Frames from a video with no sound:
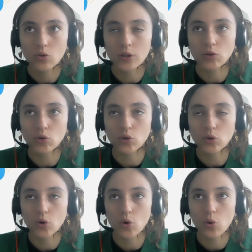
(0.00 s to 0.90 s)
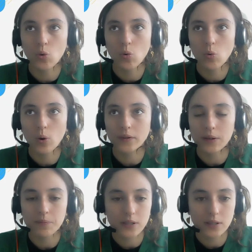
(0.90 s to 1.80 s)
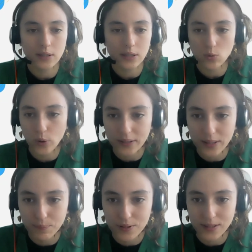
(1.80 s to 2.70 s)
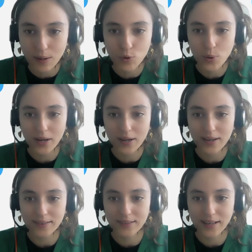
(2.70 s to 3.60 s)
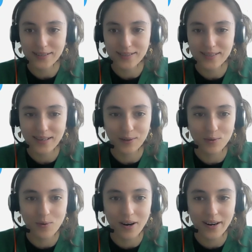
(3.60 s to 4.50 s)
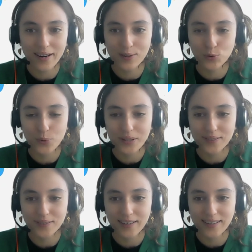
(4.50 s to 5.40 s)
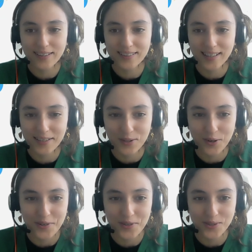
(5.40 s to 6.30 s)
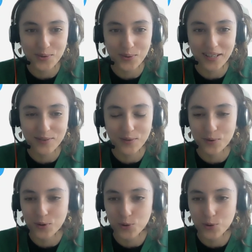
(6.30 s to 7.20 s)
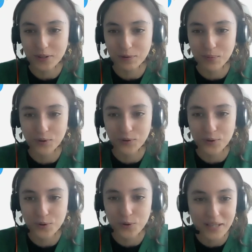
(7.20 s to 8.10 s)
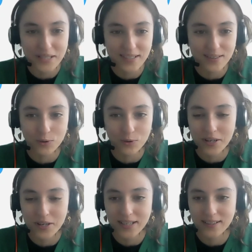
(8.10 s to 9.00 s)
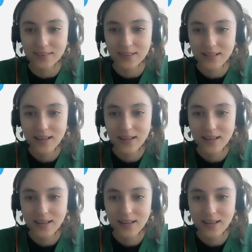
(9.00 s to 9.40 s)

get to know what keeps them awake at night and why do we take 10 years to get a new treatment or a new medicine on the market.